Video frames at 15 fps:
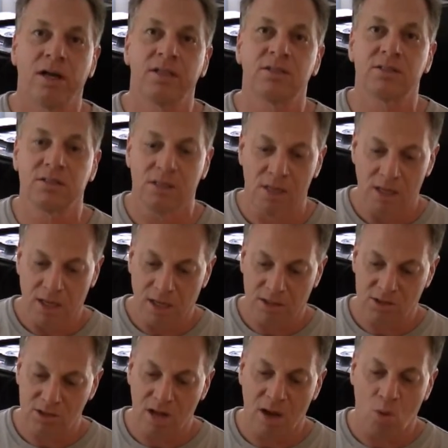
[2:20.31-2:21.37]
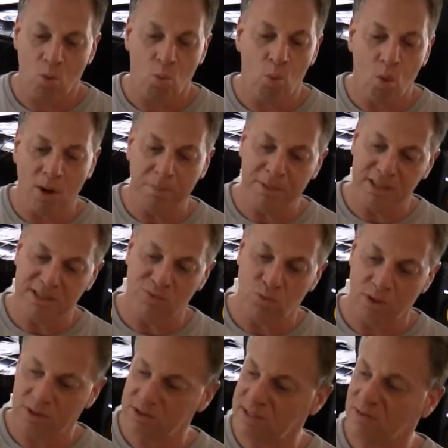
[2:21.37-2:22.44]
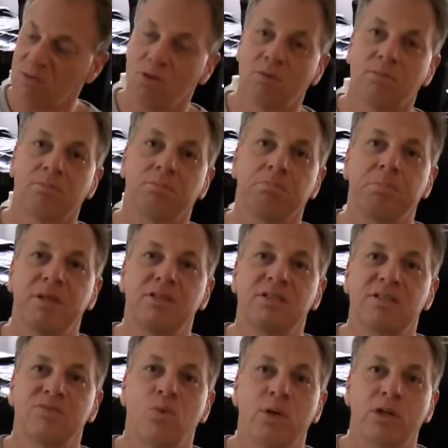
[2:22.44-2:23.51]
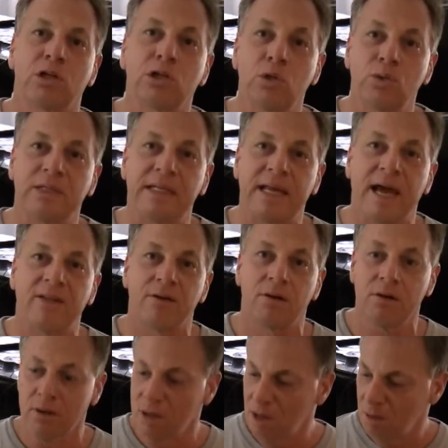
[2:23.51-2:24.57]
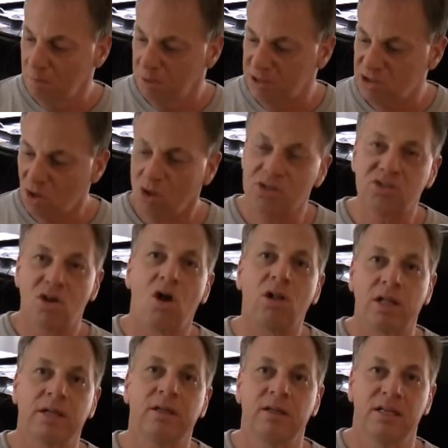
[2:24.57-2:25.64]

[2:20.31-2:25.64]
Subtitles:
It's not one piece of wood, it's several pieces of wood glued together, but it's all solid.